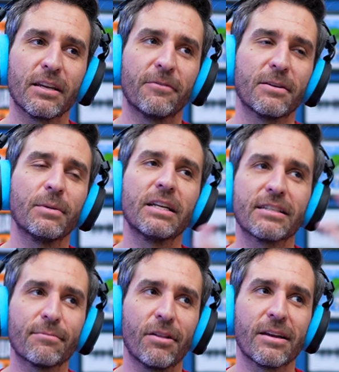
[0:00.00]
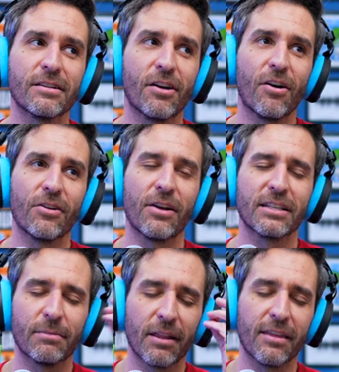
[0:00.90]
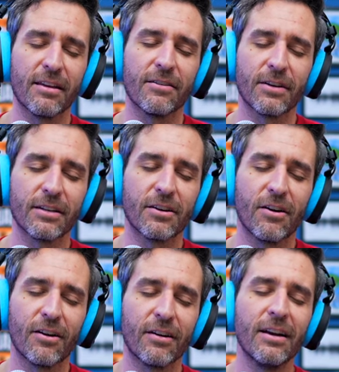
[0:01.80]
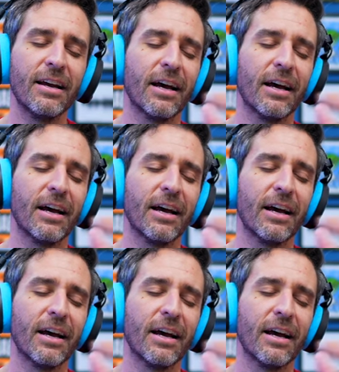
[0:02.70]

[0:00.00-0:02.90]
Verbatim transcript: If somebody doesn't play guitar and you ask them to think of a guitar,